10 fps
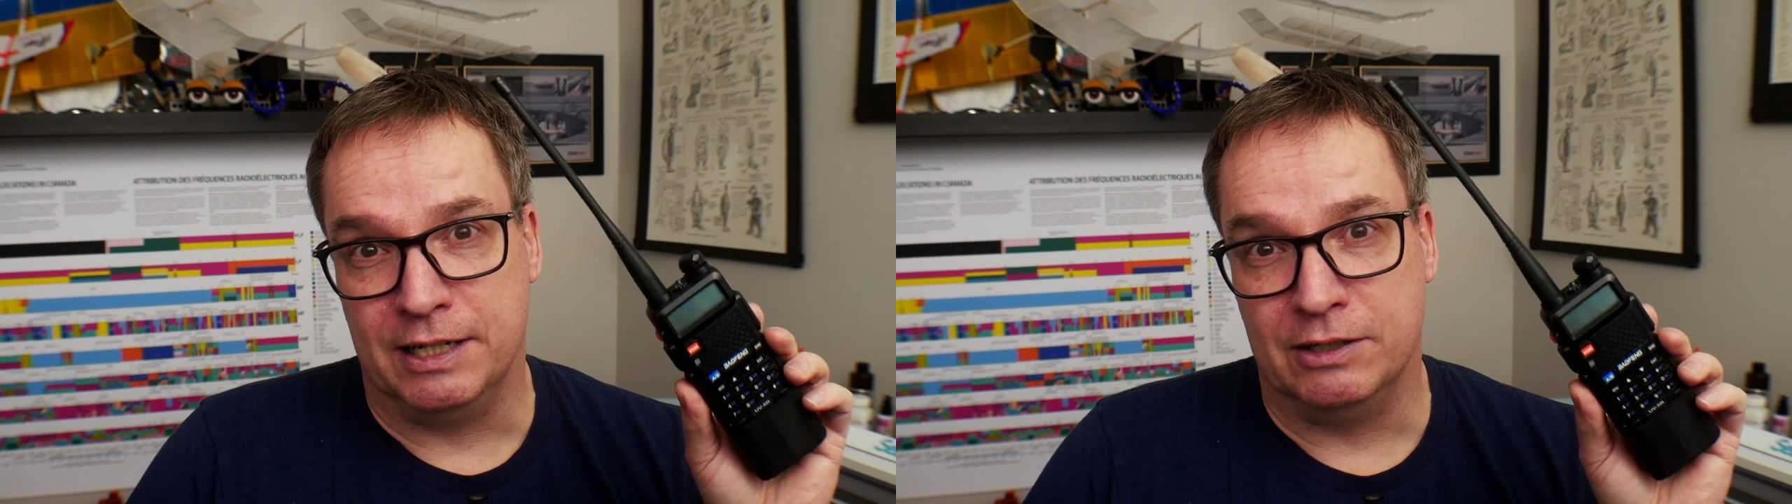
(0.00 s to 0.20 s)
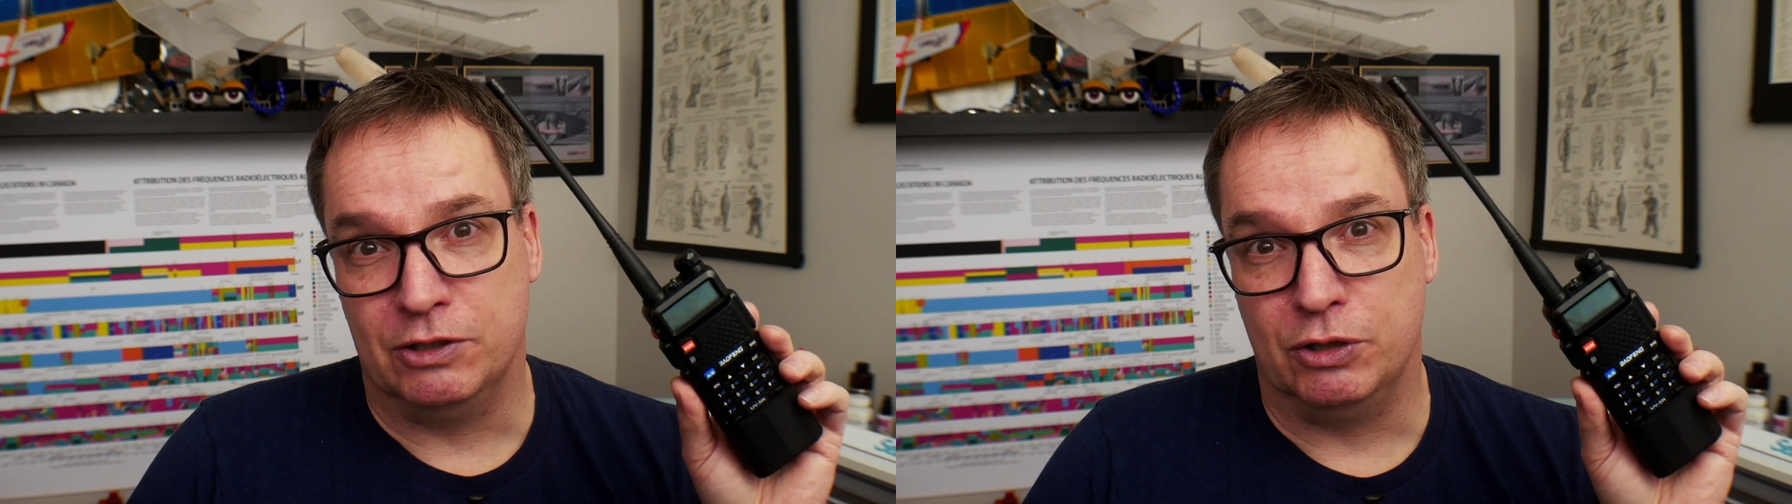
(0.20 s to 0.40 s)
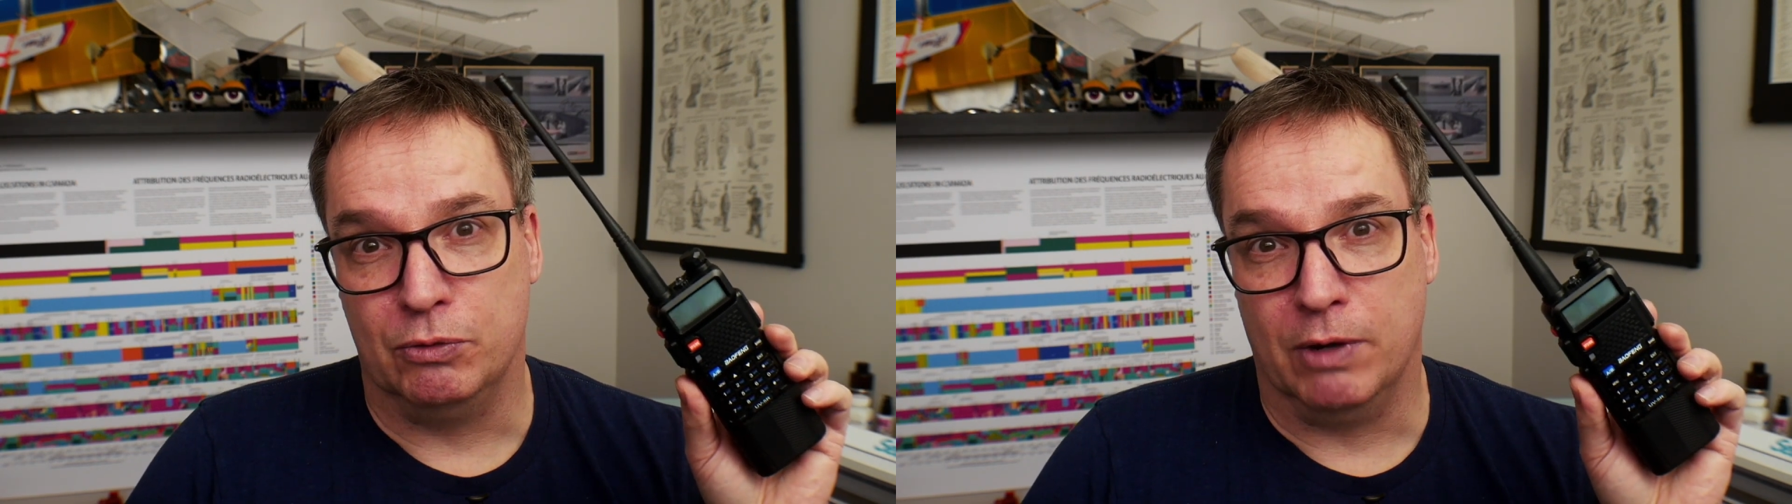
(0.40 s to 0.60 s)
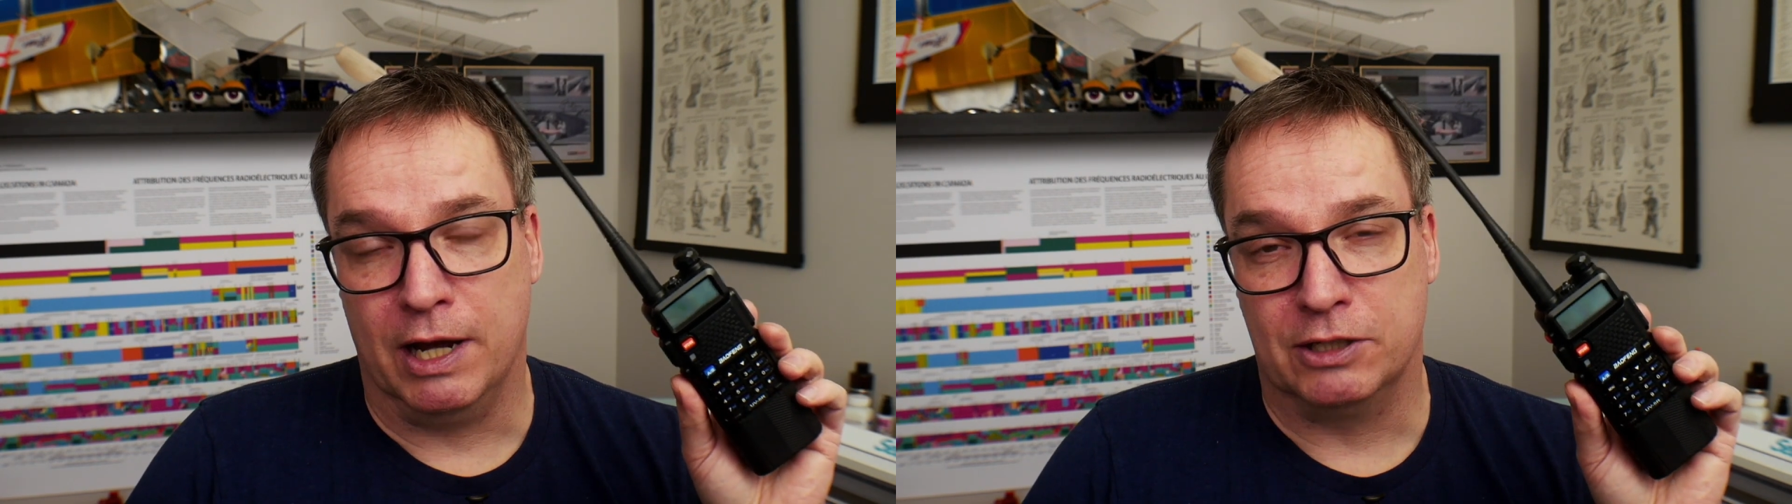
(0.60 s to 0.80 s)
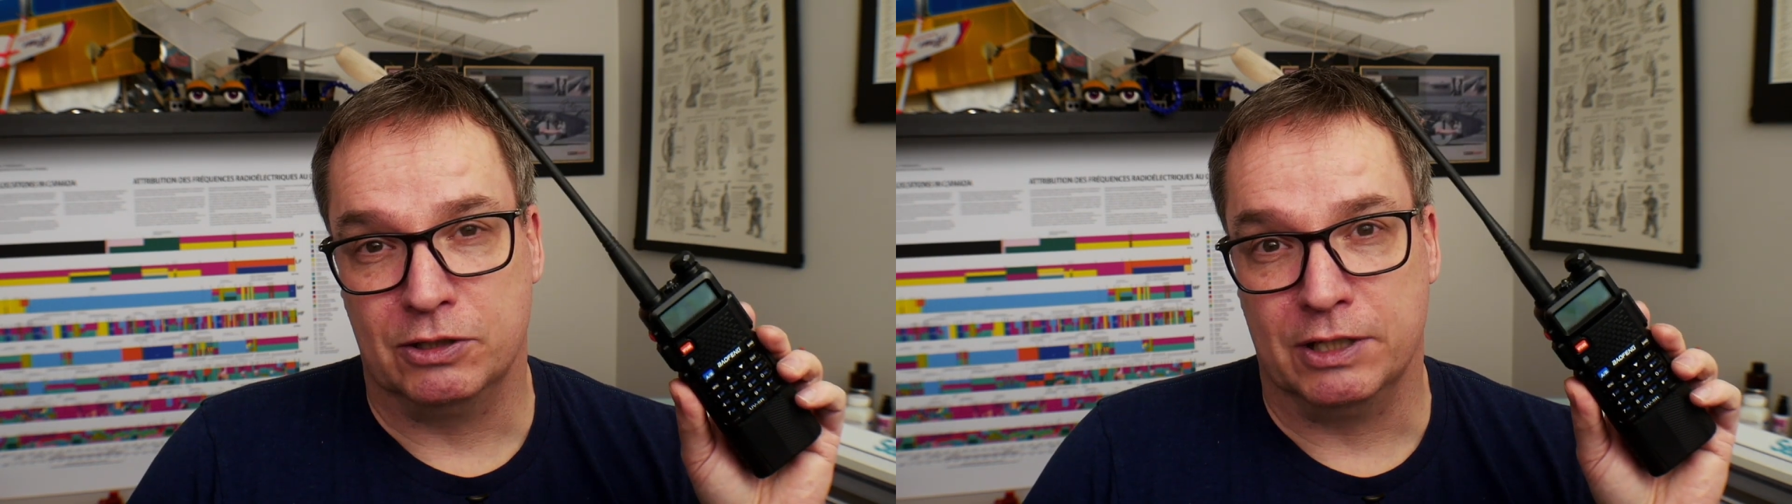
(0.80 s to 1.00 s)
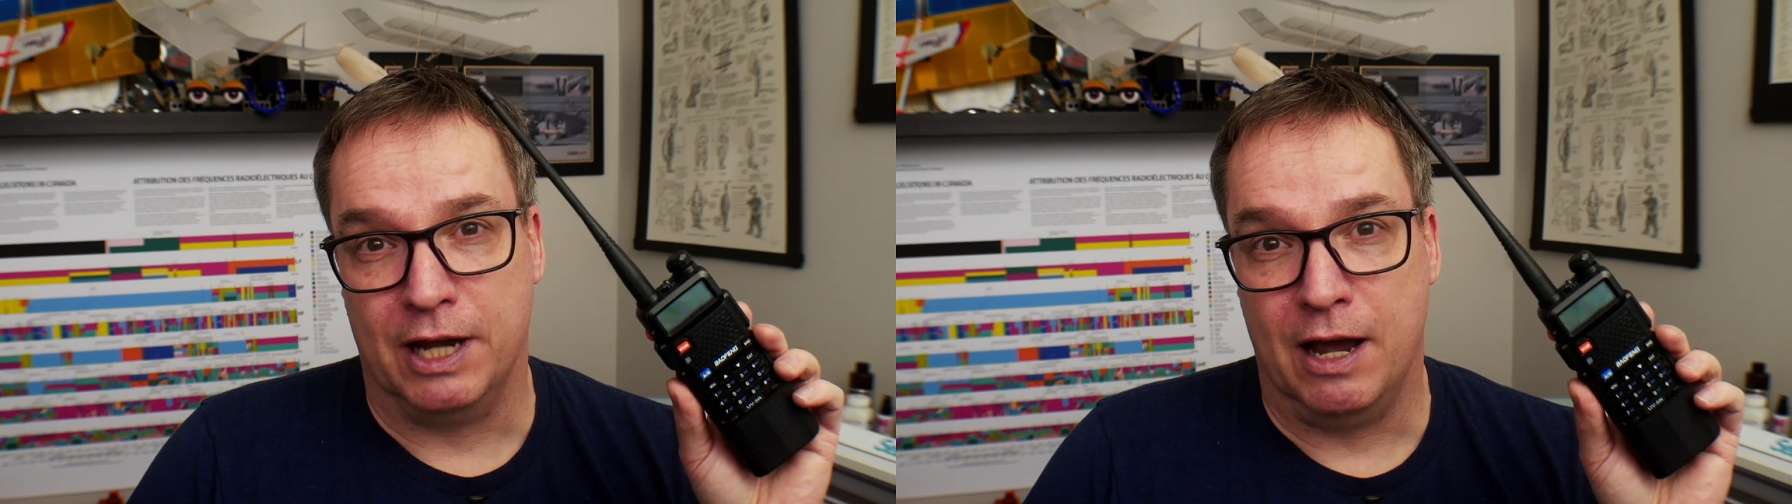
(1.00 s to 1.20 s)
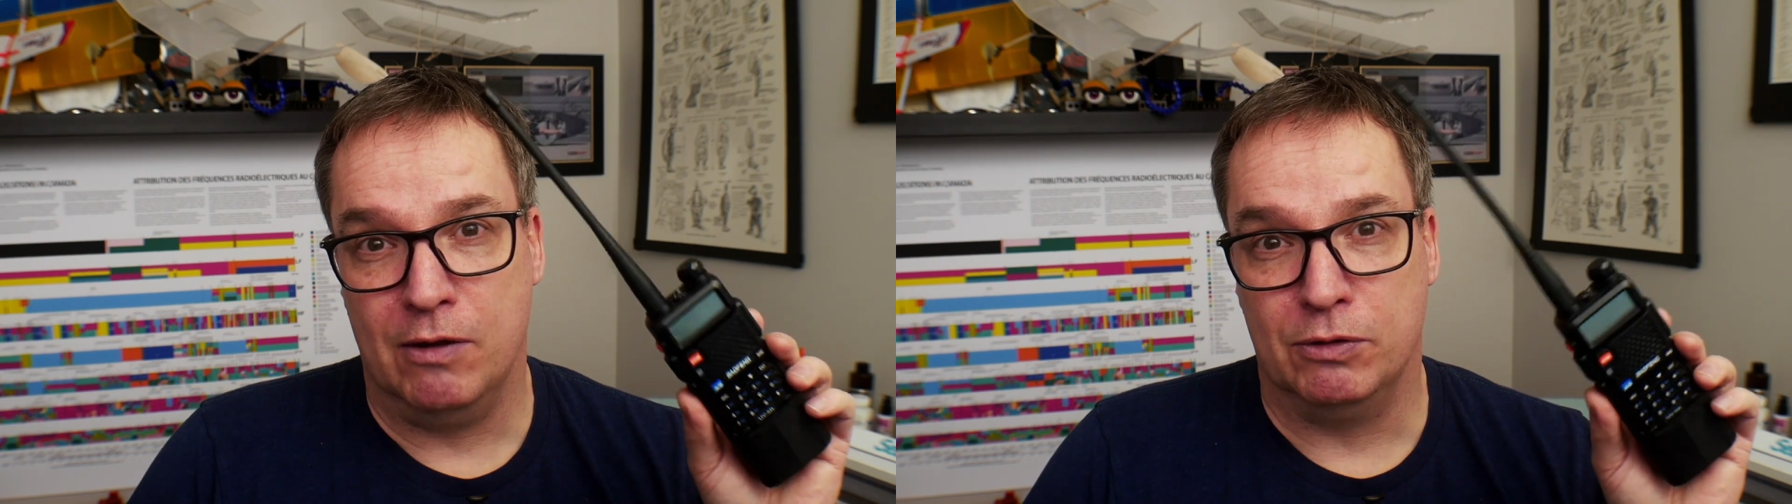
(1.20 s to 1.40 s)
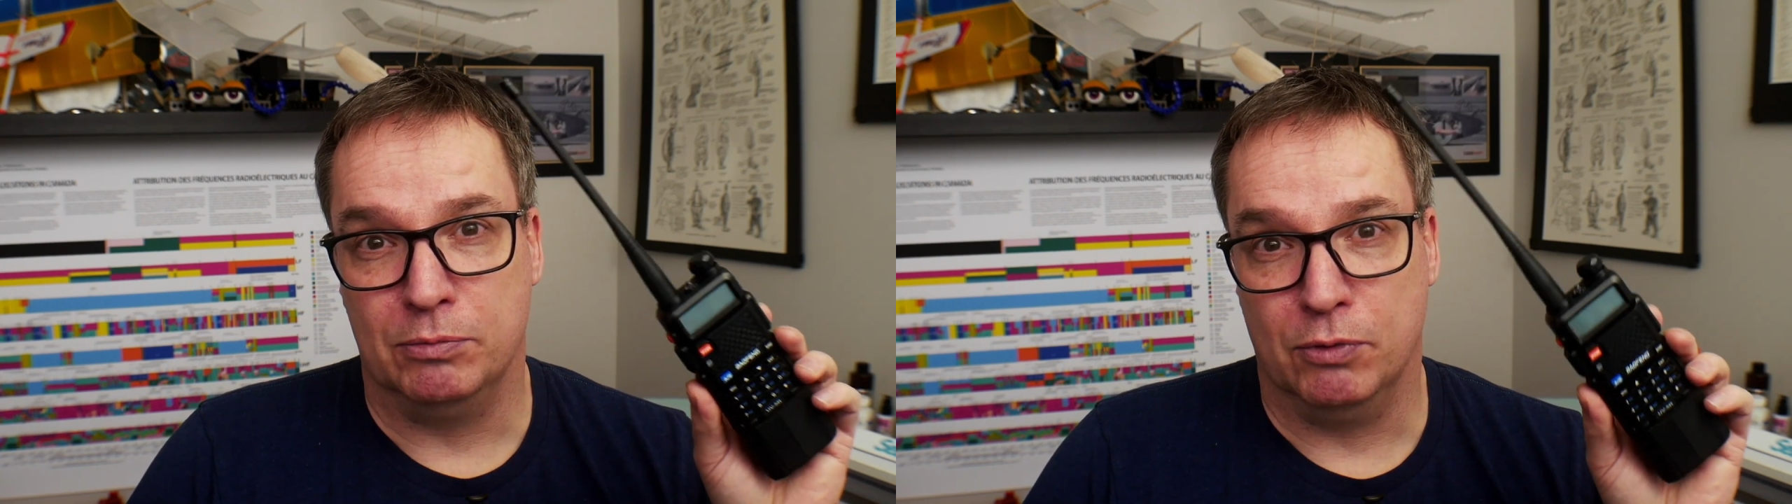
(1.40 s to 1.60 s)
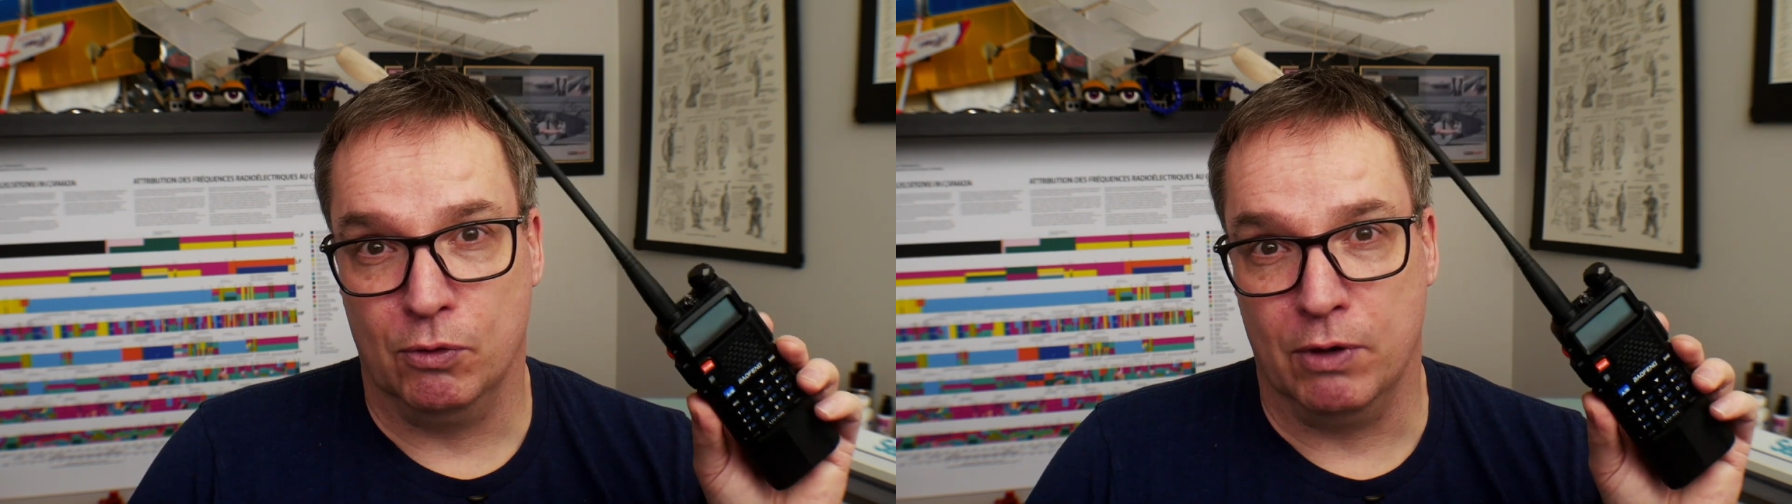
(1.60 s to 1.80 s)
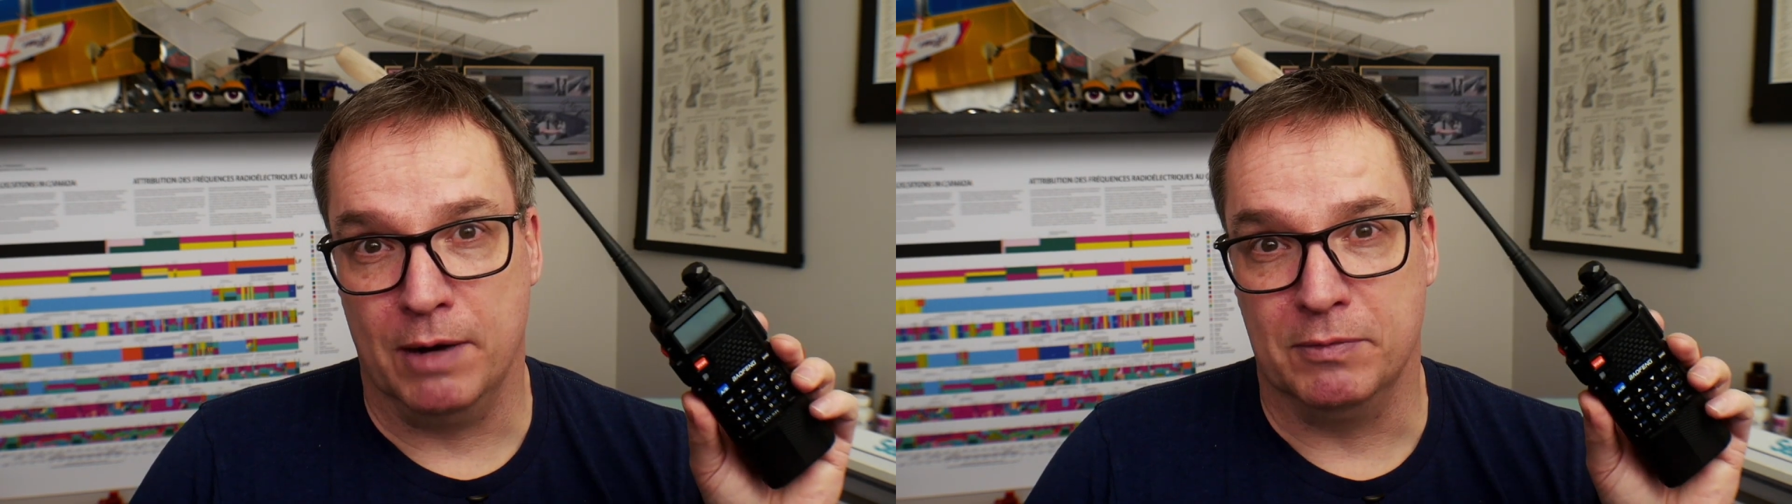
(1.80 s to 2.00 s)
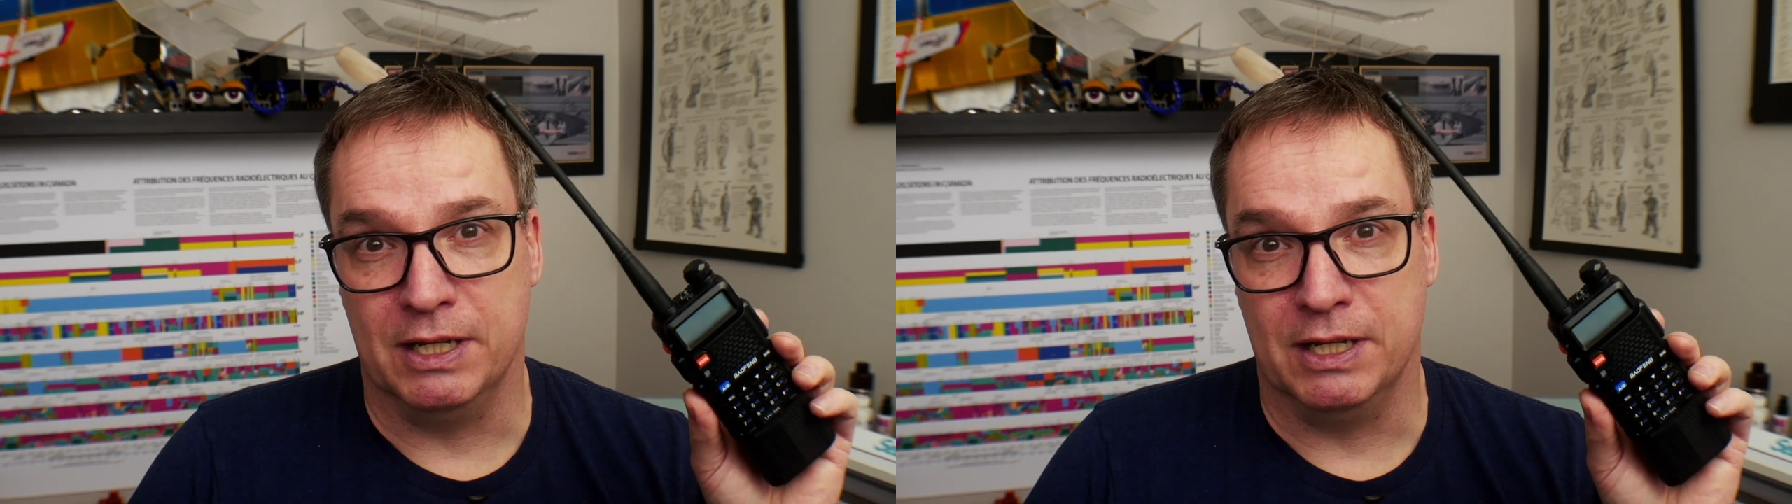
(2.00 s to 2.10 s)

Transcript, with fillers: into actually how to program